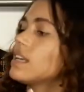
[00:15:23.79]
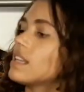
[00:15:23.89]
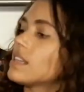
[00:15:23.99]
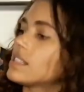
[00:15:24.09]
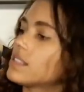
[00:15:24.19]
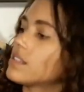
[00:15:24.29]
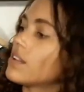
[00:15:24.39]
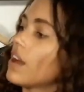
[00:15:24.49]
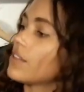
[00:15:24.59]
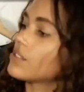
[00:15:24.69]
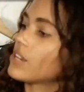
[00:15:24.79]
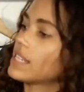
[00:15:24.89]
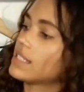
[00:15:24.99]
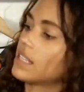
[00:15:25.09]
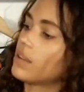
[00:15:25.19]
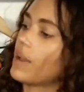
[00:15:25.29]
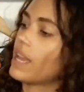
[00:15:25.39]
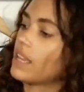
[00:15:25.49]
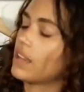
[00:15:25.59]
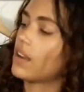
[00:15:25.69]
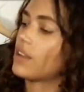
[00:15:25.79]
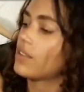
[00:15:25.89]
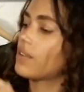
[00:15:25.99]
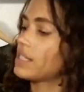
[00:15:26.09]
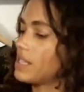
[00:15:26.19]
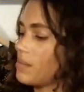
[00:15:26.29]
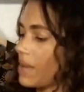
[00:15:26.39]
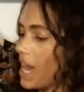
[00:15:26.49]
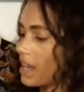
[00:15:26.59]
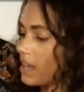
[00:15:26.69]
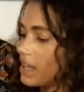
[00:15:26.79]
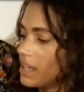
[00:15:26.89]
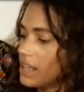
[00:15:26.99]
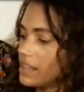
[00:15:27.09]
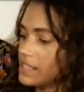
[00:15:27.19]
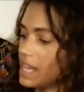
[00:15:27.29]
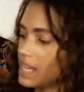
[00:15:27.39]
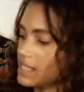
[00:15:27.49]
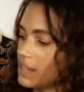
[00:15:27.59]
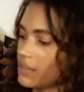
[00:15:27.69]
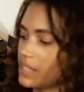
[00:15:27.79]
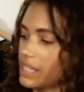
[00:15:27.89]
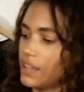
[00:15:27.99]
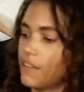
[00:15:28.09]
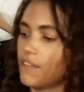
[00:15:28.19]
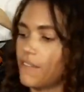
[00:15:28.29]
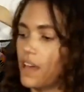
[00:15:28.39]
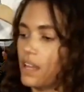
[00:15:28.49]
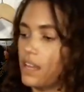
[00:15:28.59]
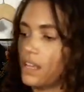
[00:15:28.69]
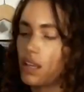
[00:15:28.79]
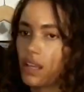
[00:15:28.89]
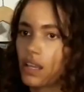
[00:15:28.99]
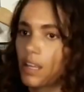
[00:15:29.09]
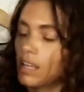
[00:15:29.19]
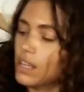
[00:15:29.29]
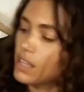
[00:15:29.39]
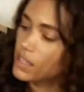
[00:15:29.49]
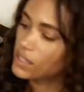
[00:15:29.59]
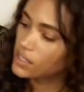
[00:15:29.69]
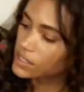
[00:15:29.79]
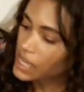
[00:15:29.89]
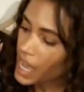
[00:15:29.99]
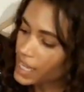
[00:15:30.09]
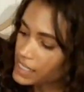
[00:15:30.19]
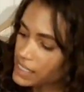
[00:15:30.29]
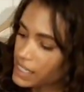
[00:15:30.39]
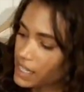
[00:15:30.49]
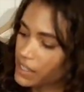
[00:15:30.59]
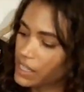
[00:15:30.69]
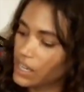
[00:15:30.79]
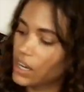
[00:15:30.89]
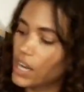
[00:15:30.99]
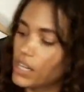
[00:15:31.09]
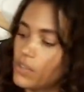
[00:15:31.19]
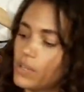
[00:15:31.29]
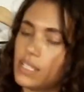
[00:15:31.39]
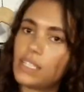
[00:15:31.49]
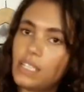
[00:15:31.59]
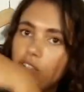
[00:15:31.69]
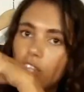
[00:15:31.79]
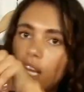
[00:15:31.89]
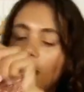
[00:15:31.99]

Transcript: the other dress silhouette here on the front and back. This has a really fun tie detail here, and you can cinch it